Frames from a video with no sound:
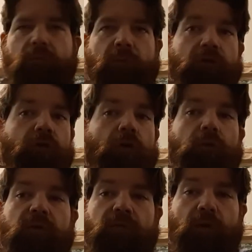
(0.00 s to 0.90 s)
We don't
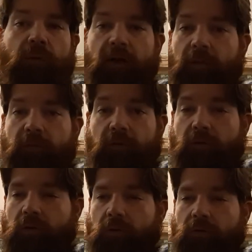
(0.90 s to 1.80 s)
even know what happened
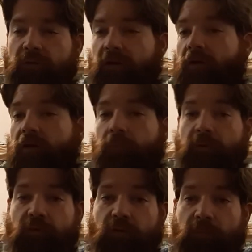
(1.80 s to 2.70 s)
to, or second husband,
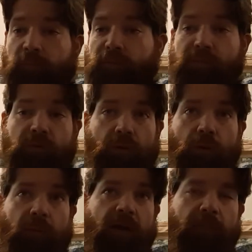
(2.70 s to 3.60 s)
excuse me. We don't even know
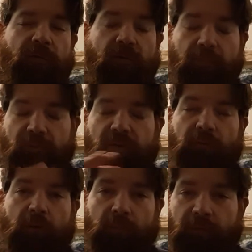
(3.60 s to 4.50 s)
what happened
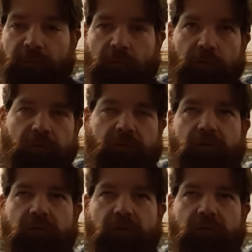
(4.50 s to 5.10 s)
specifically with the first.